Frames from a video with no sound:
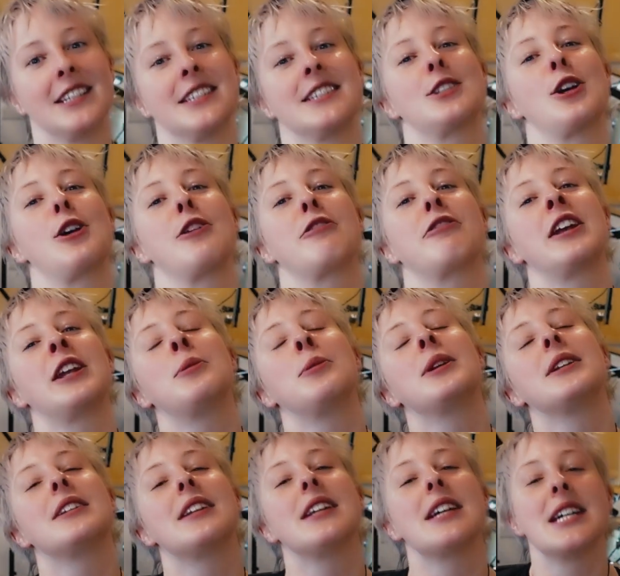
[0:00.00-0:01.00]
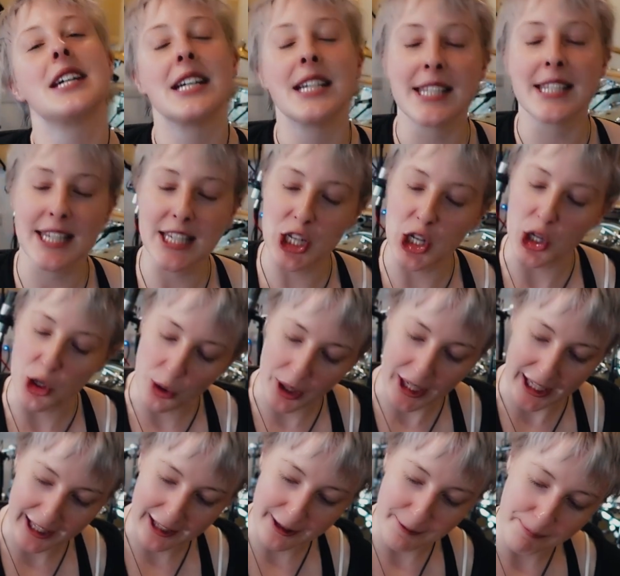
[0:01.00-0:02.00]
So if anyone is new
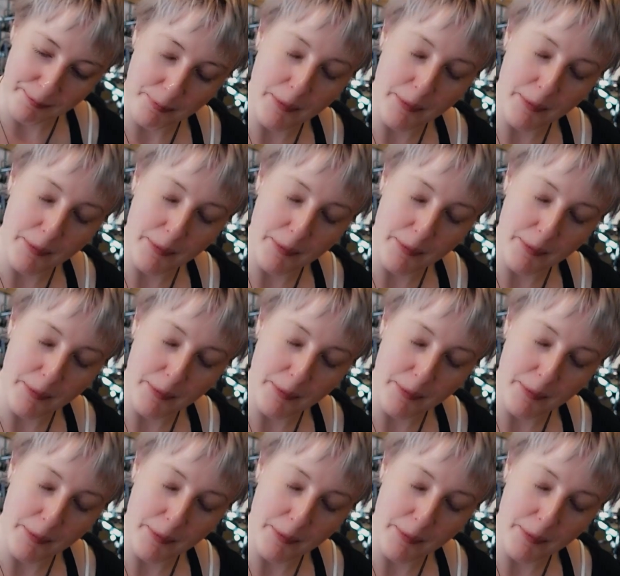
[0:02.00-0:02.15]
here,